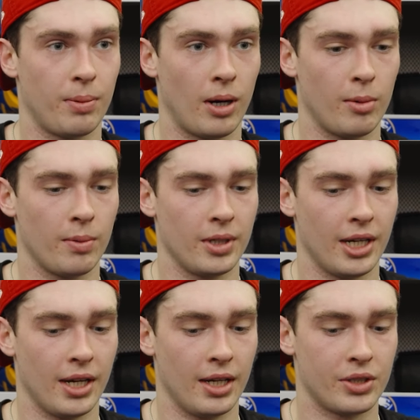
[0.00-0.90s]
probably
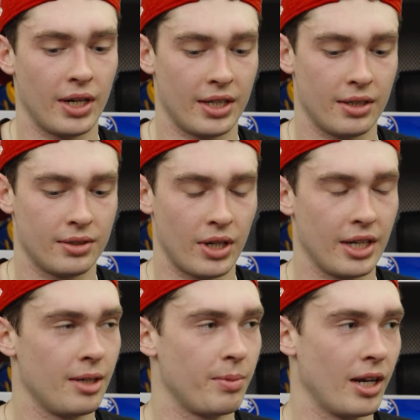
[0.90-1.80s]
trying
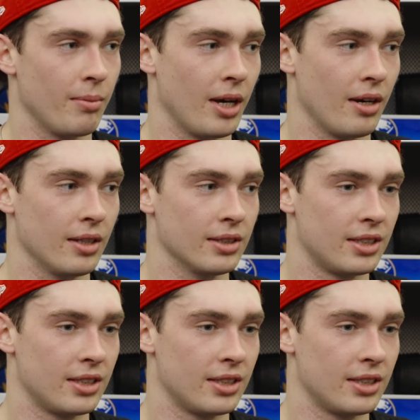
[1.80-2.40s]
to keep getting better and